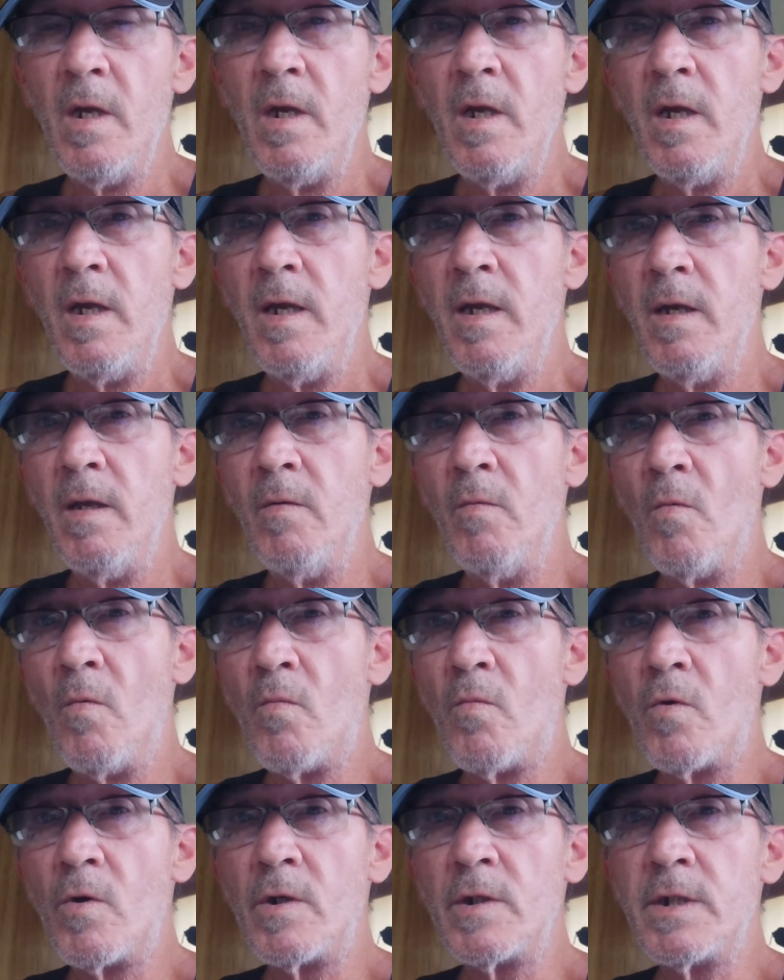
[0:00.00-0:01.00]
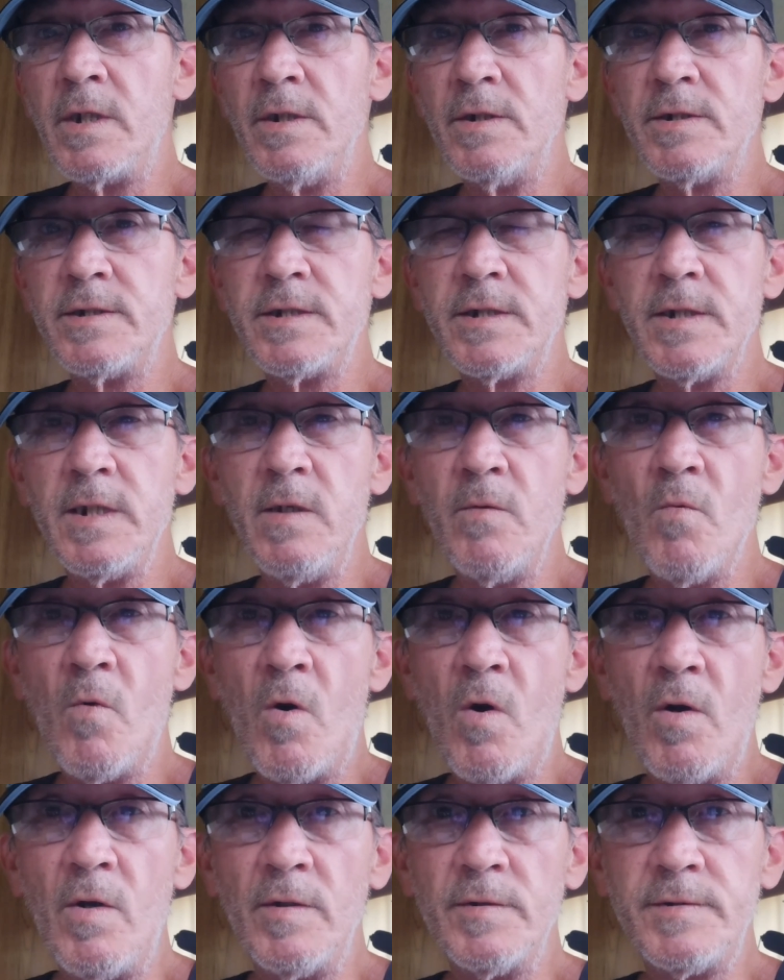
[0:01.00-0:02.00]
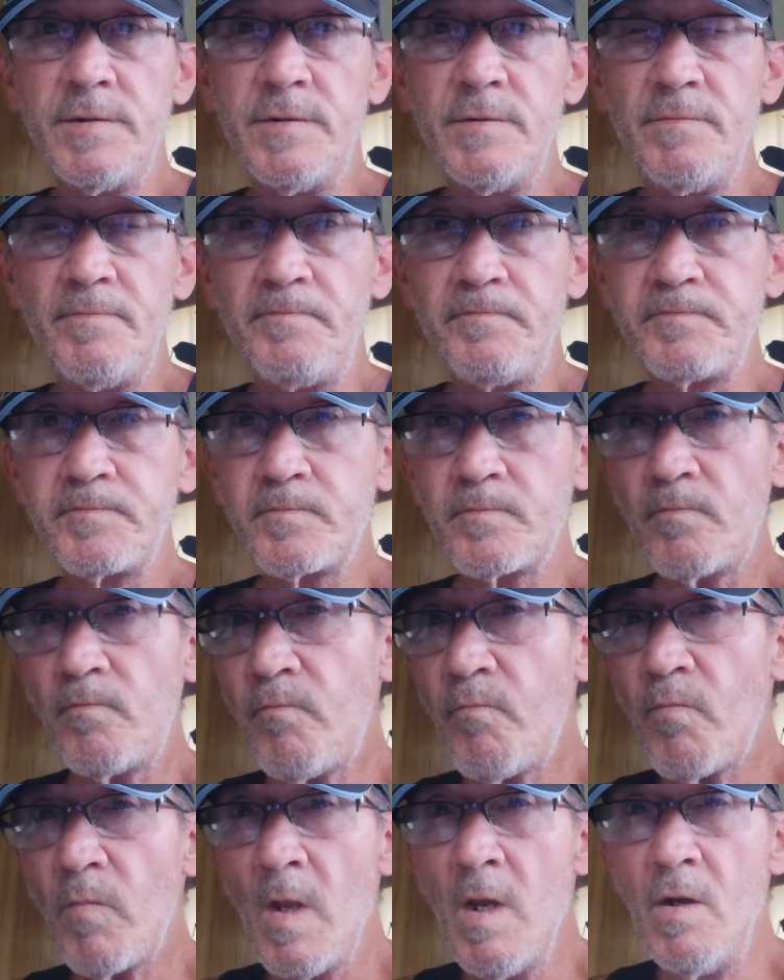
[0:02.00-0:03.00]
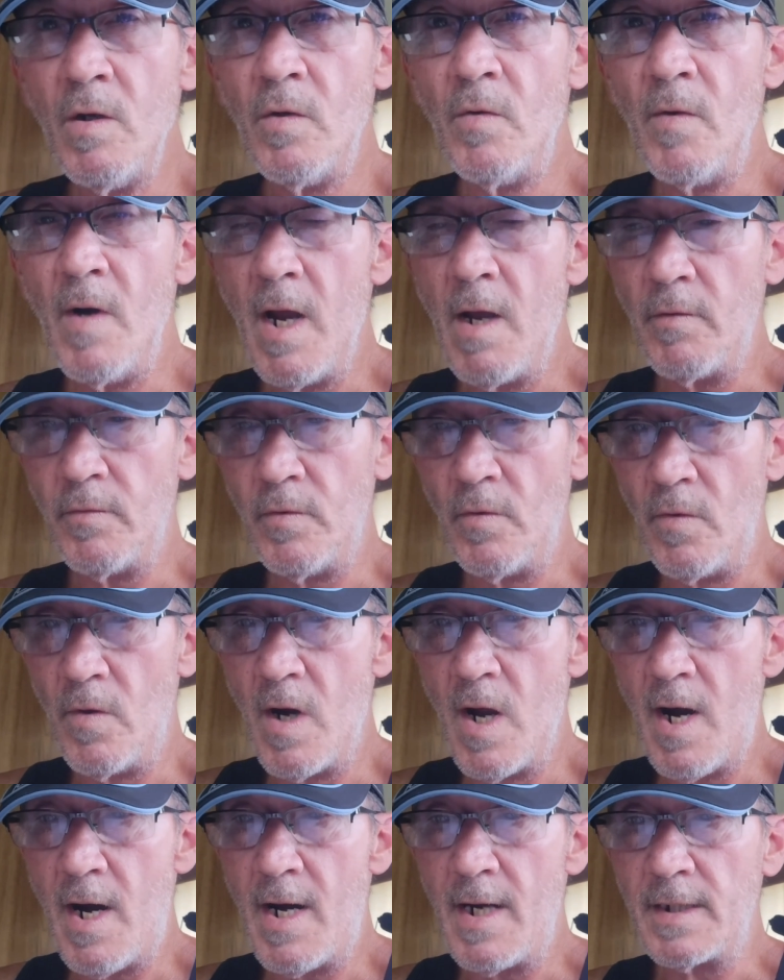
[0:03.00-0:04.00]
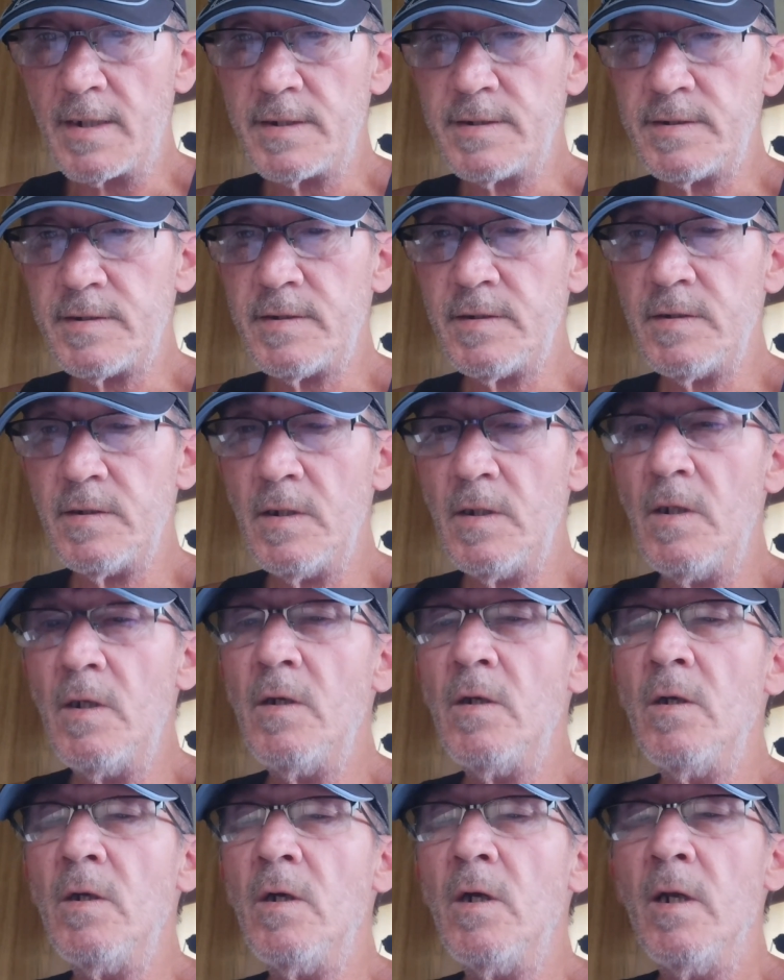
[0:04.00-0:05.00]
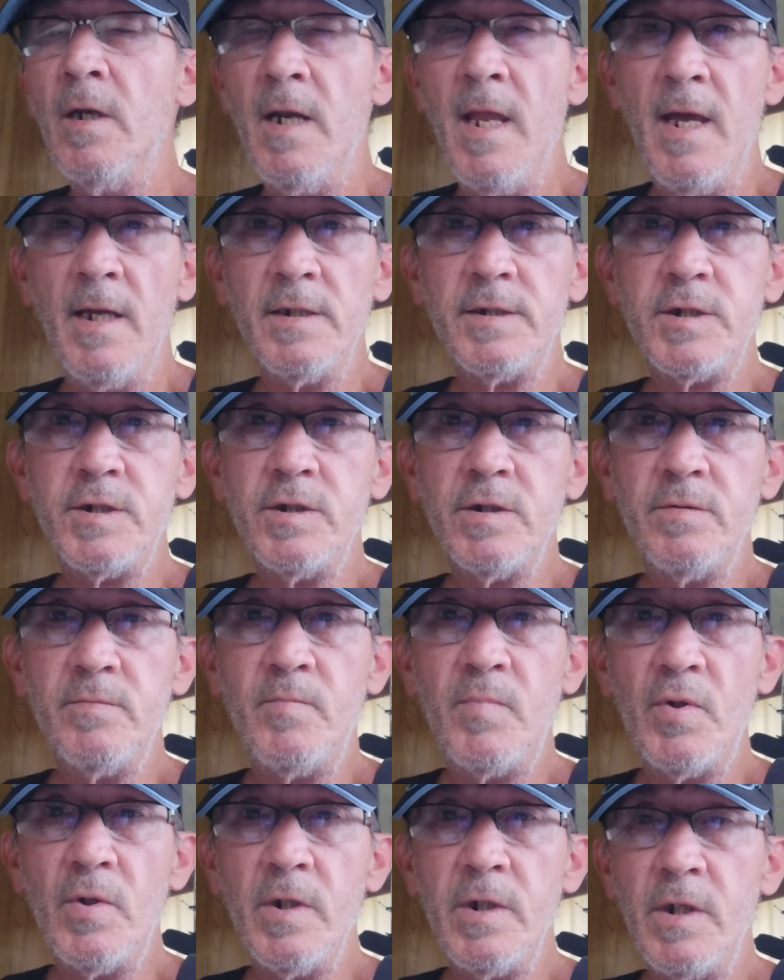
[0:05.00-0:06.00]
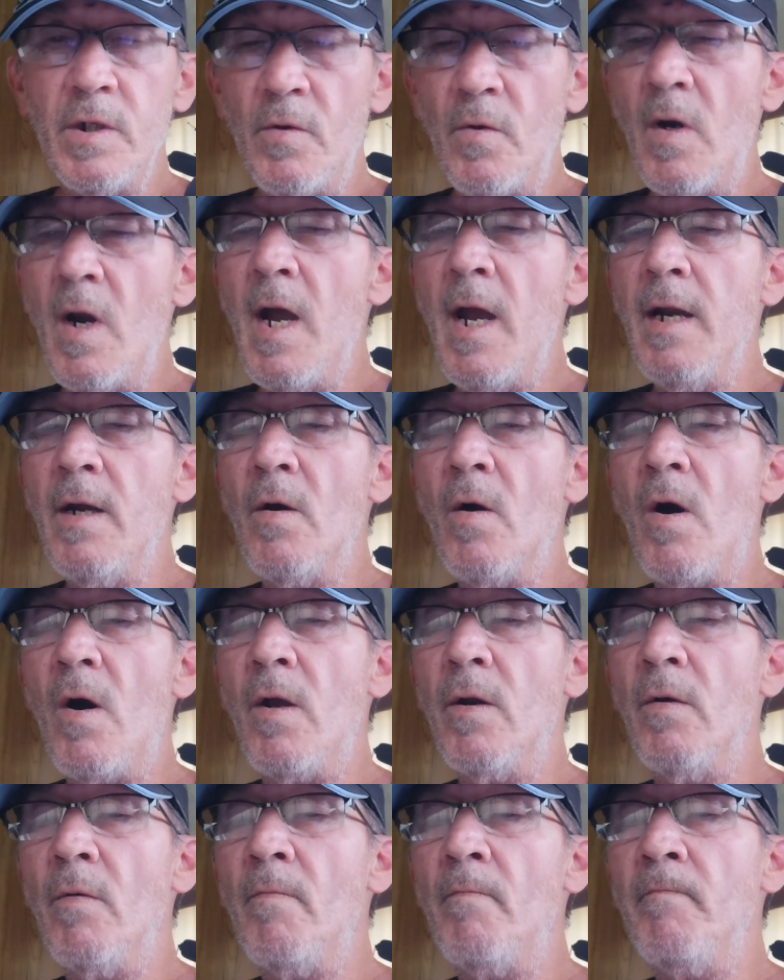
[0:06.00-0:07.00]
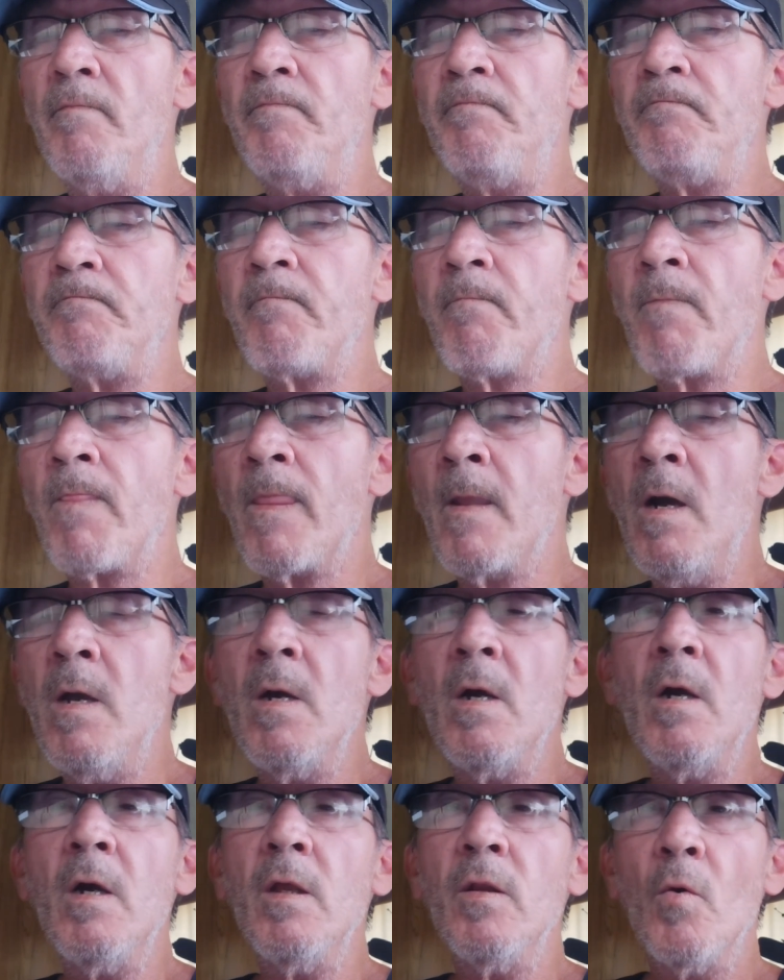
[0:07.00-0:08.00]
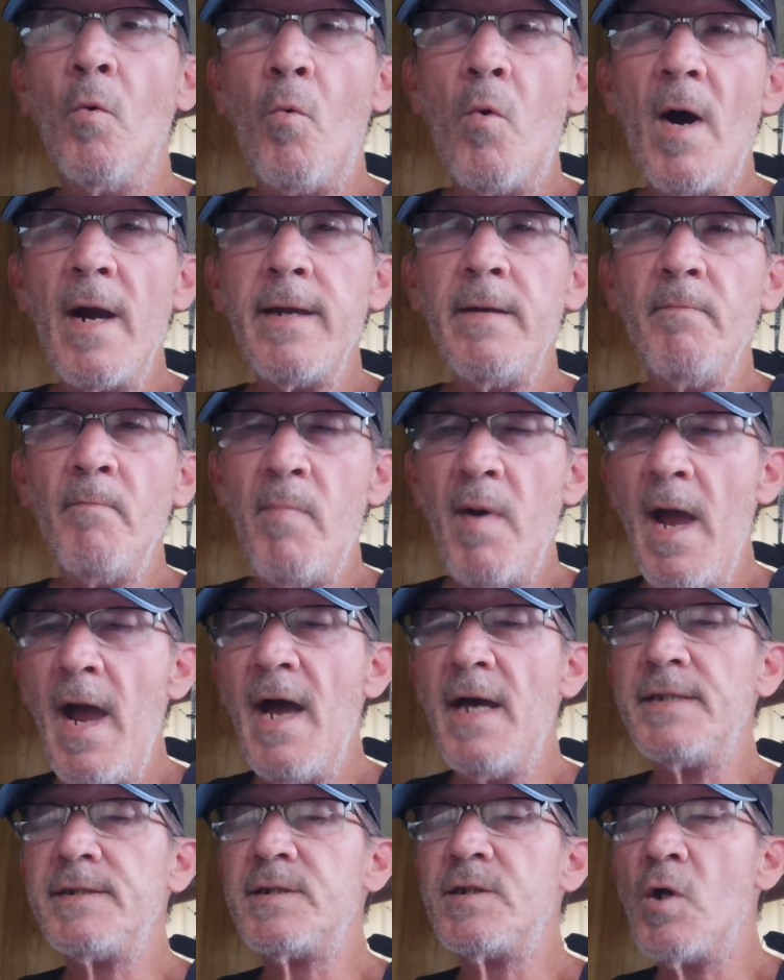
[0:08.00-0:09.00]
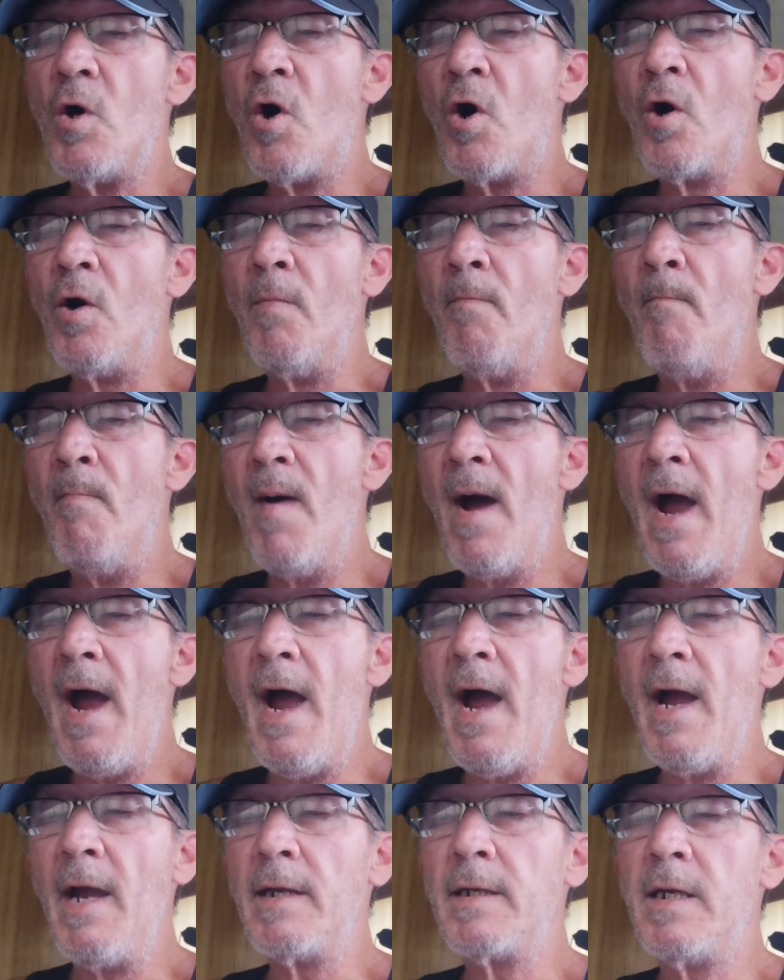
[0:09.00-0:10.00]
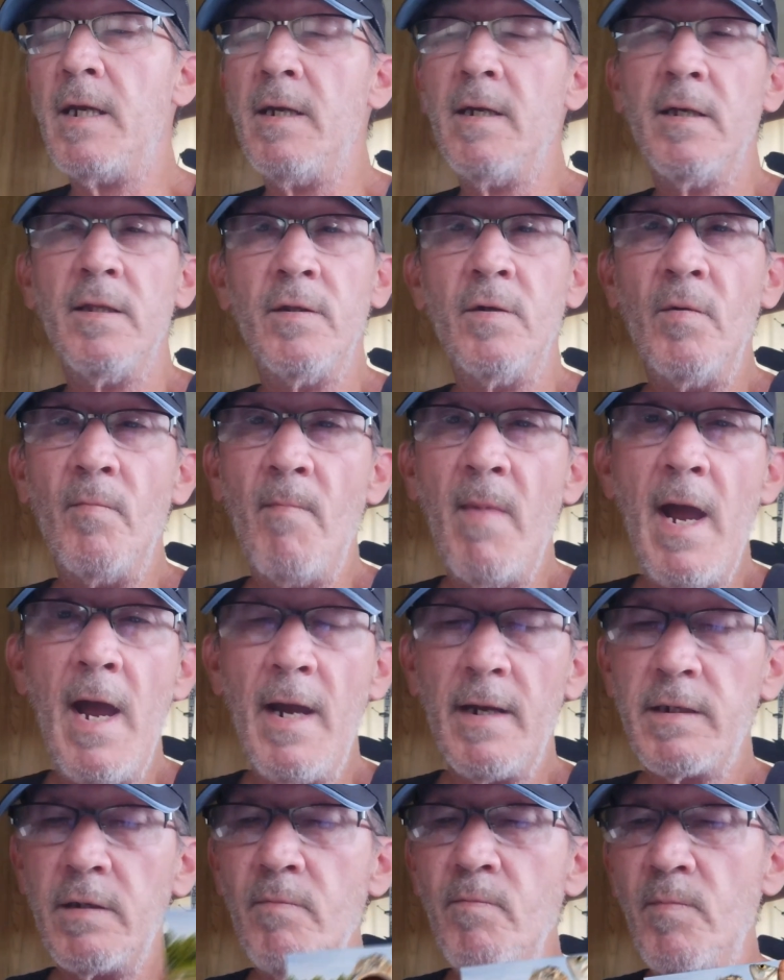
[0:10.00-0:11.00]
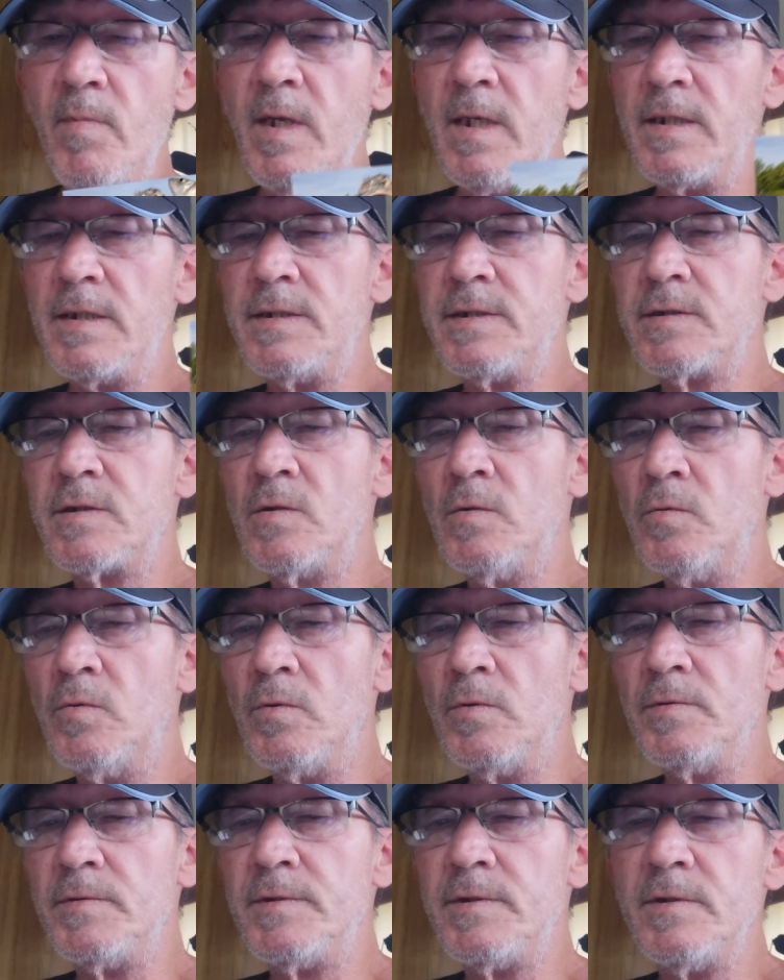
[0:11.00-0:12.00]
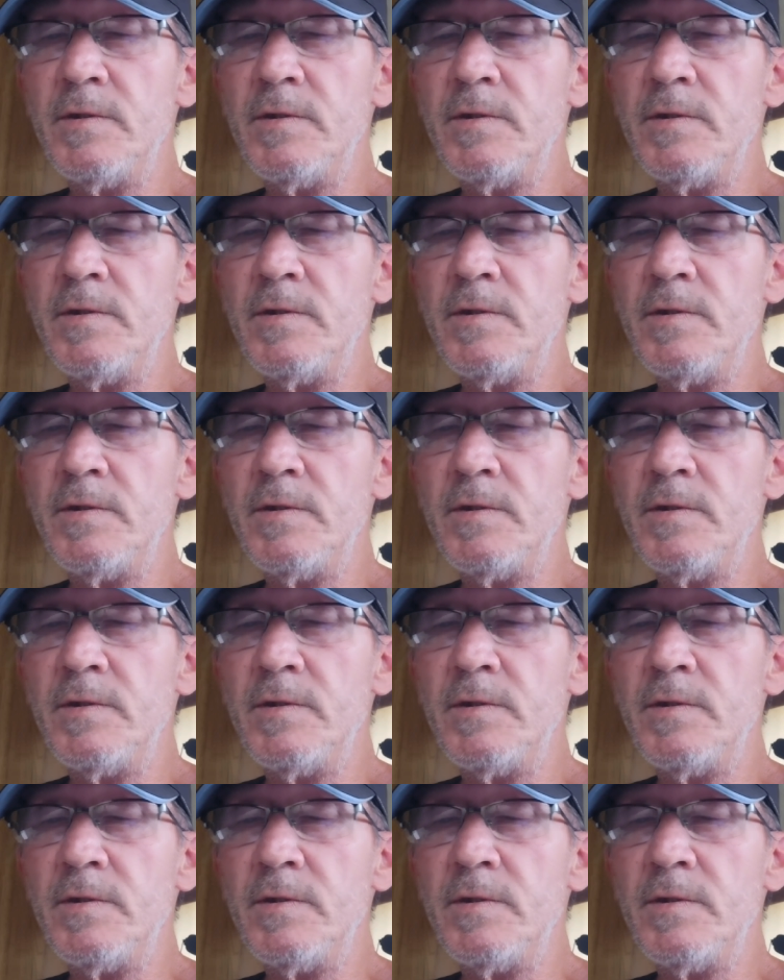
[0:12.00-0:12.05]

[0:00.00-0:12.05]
and work your seawalls and around the rocks, and that should put you right on them. The white bass are back. They're back in big schools.